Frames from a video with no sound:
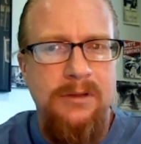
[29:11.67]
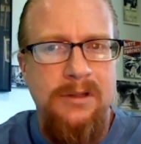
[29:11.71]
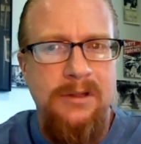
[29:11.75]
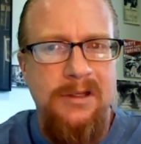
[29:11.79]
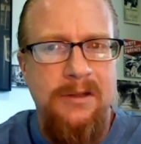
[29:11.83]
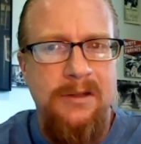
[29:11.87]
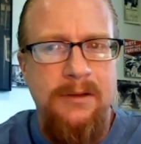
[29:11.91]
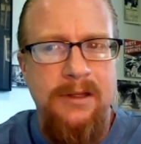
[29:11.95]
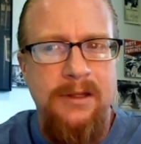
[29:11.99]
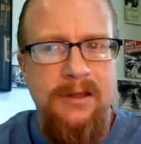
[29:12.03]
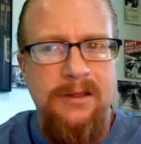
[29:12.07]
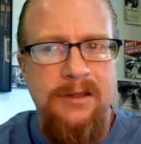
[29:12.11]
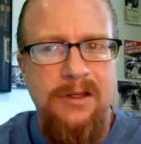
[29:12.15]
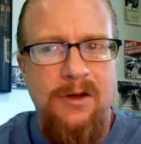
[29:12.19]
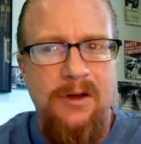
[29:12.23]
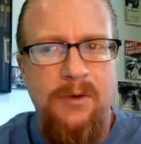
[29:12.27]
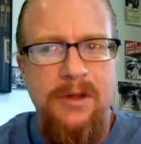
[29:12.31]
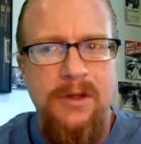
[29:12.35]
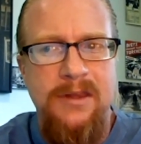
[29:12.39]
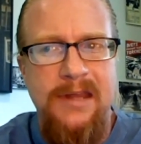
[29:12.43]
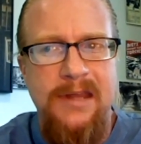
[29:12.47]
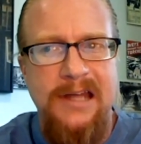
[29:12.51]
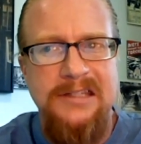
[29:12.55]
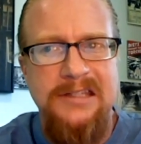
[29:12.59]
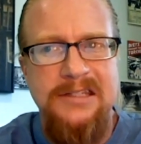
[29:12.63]
uh, you know
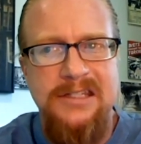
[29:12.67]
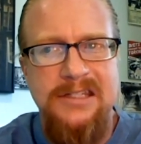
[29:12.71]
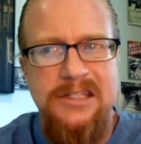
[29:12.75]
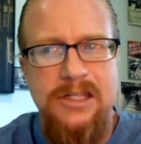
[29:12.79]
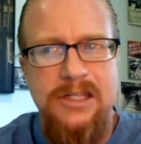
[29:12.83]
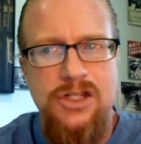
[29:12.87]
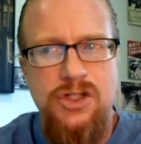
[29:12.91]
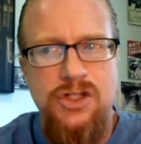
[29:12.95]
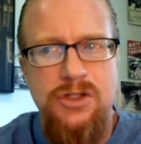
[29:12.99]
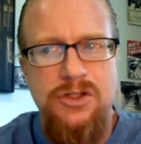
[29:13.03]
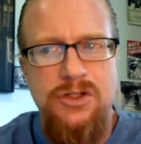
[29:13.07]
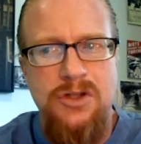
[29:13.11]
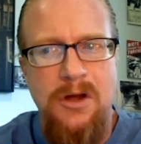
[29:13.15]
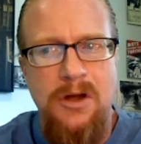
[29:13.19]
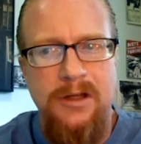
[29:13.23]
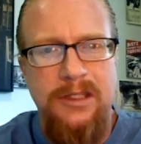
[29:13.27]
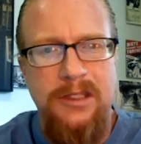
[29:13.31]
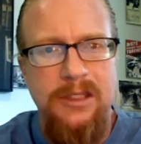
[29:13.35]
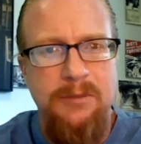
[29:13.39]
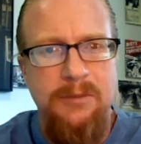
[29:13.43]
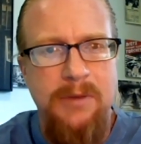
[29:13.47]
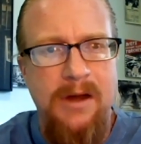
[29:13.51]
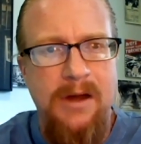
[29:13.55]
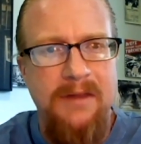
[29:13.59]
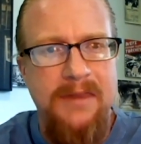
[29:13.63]
in that decision
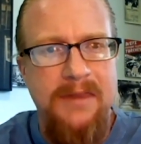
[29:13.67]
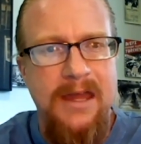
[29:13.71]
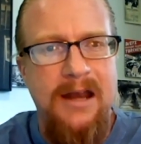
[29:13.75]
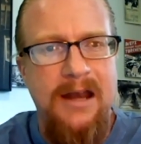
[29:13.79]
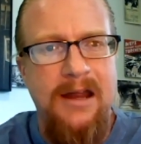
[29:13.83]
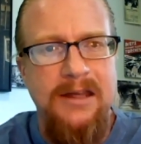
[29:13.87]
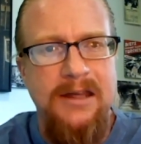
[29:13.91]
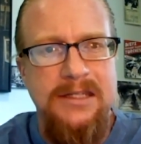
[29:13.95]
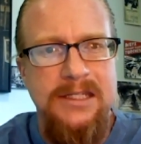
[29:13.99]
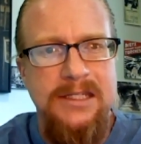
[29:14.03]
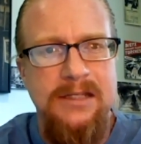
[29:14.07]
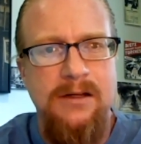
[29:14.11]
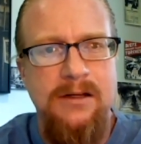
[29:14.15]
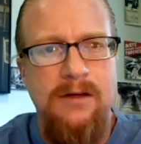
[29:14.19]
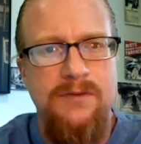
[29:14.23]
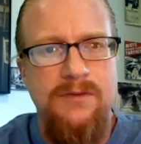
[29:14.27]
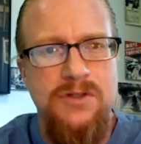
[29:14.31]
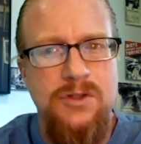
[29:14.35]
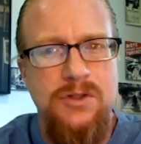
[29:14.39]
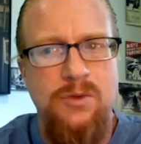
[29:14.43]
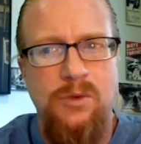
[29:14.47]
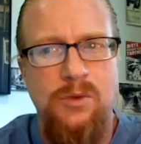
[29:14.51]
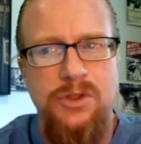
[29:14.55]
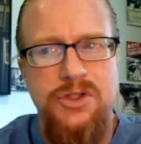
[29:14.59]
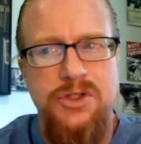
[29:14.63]
talking about that idea of
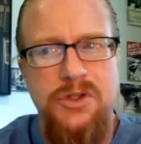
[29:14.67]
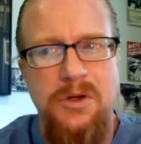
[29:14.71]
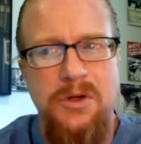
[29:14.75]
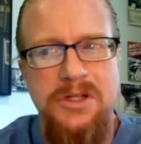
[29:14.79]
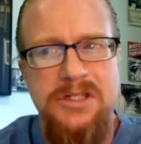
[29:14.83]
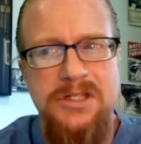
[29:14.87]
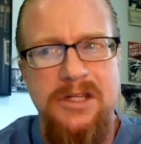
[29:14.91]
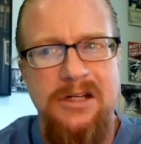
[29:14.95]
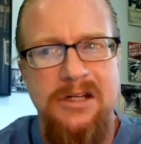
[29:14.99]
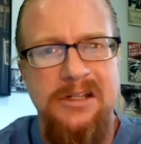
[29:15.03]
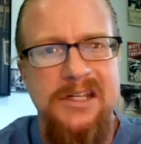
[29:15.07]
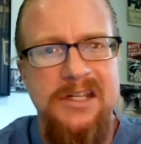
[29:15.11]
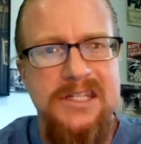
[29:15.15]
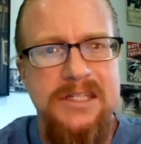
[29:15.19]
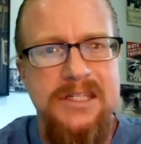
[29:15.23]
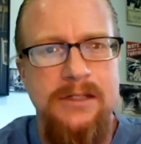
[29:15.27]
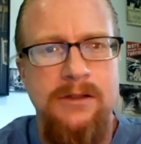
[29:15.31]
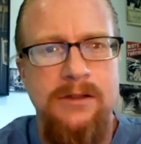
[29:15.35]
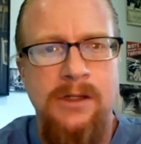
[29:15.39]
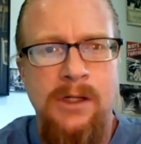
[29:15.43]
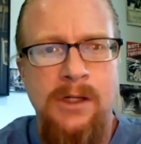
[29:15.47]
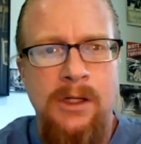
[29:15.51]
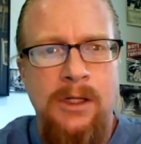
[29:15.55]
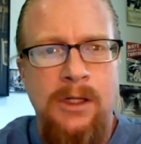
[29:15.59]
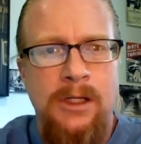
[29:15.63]
school choice that it isn't
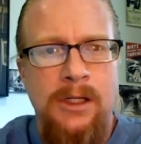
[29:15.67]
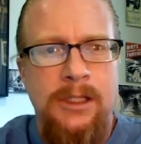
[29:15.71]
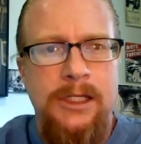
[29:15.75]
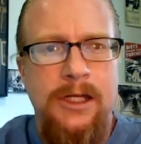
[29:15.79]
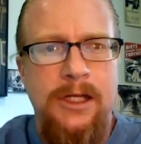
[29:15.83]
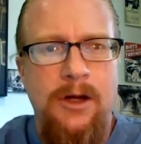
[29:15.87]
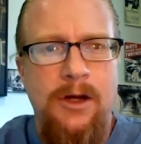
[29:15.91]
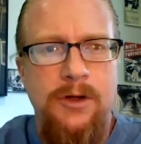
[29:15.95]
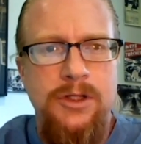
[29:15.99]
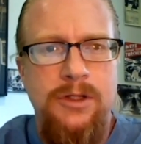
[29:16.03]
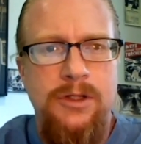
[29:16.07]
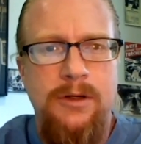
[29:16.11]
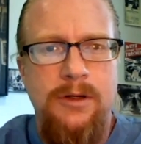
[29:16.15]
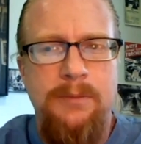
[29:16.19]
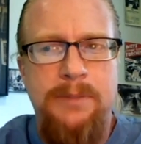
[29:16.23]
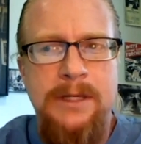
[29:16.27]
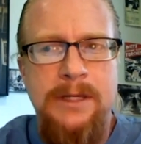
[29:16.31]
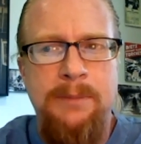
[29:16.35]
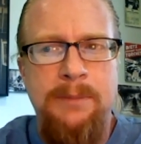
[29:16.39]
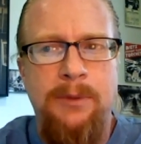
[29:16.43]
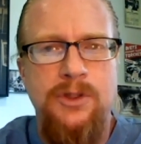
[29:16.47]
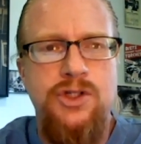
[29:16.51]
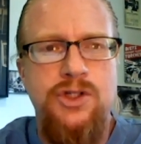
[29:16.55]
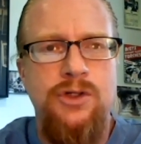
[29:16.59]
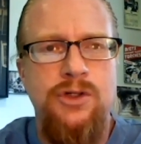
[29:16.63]
you know you,
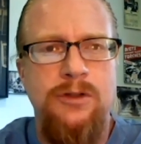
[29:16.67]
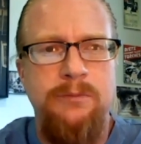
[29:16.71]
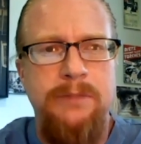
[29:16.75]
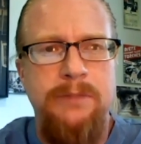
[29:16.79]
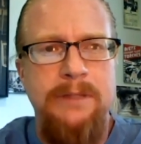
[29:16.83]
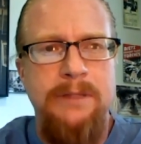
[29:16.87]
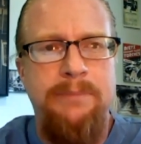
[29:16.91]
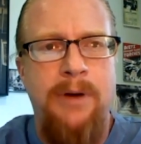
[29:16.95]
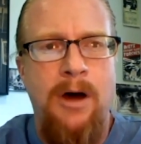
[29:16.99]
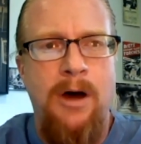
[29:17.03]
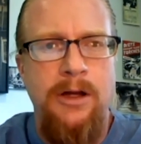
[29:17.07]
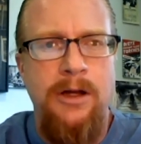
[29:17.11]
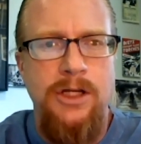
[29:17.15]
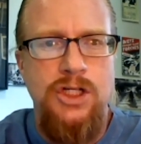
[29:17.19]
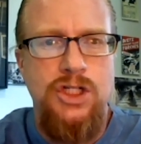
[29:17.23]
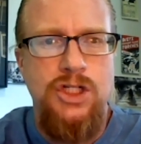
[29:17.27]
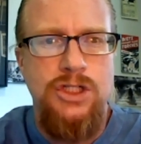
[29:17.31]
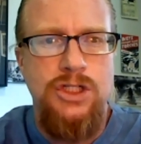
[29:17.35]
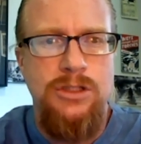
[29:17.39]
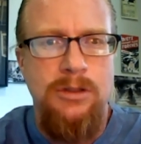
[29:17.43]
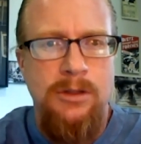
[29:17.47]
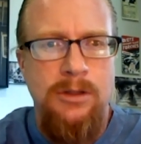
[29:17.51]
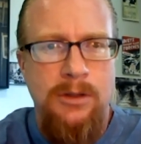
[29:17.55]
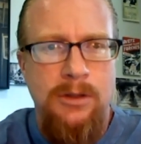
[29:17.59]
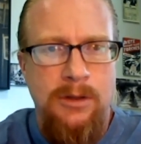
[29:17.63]
people shouldn't be
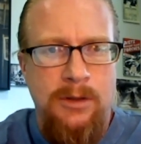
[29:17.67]
punished